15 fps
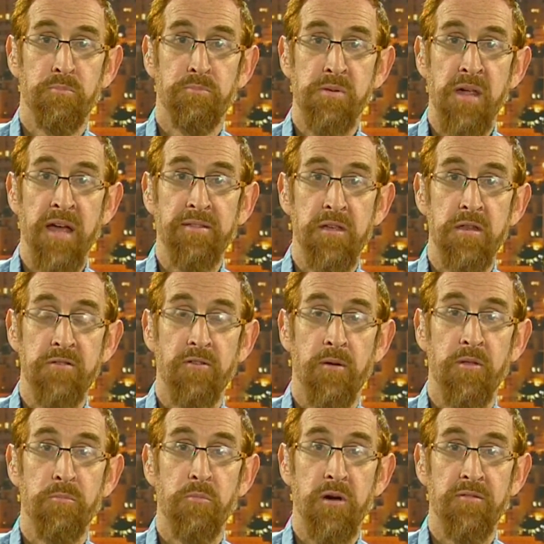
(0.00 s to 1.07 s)
sentence
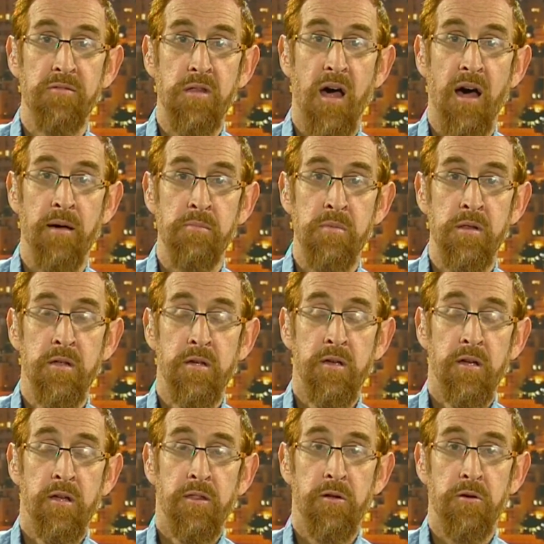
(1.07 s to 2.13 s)
from the book of Psalms,
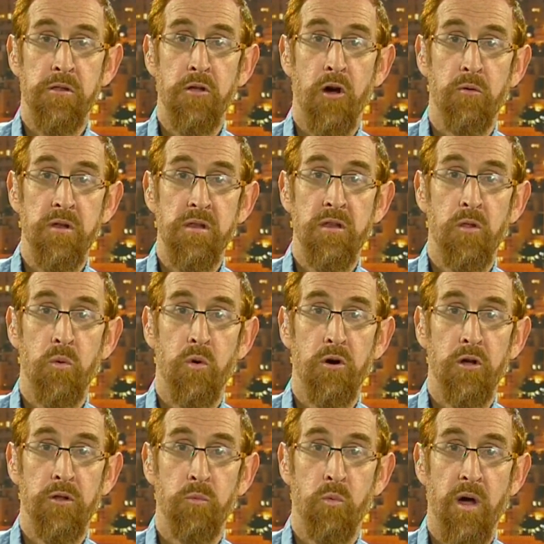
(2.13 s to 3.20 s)
there's no reason in the
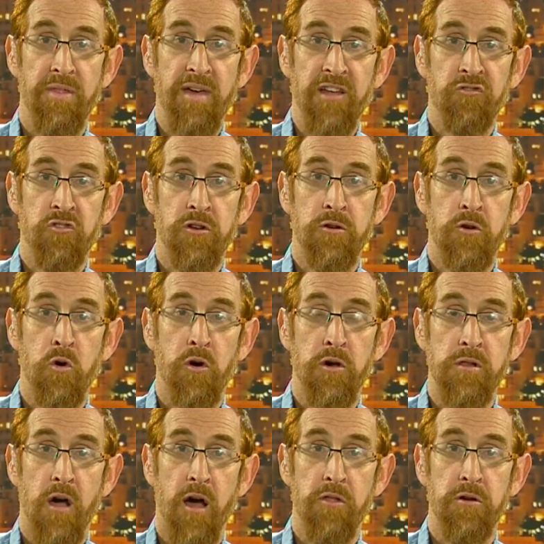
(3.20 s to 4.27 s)
world why that should
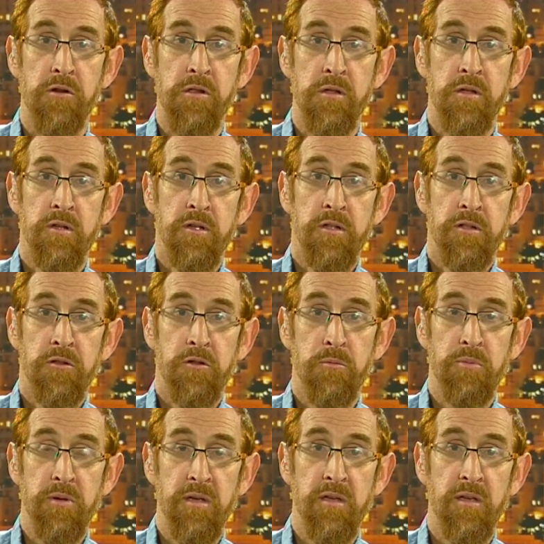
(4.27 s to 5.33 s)
cause others to
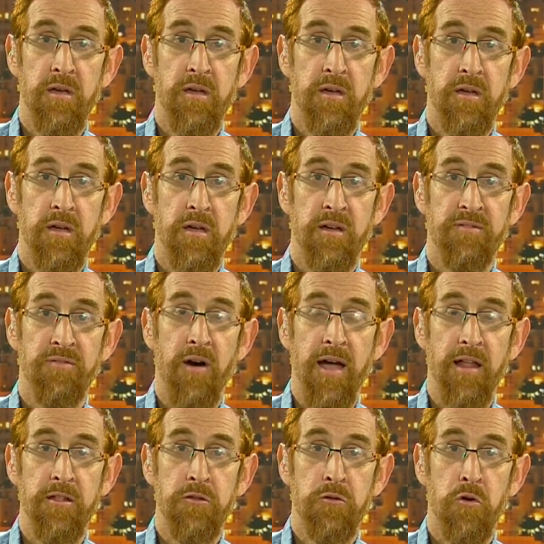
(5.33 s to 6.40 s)
be
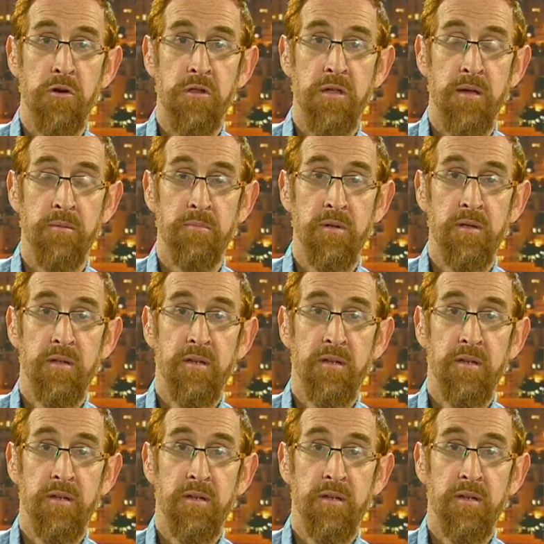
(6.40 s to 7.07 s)
violent towards him.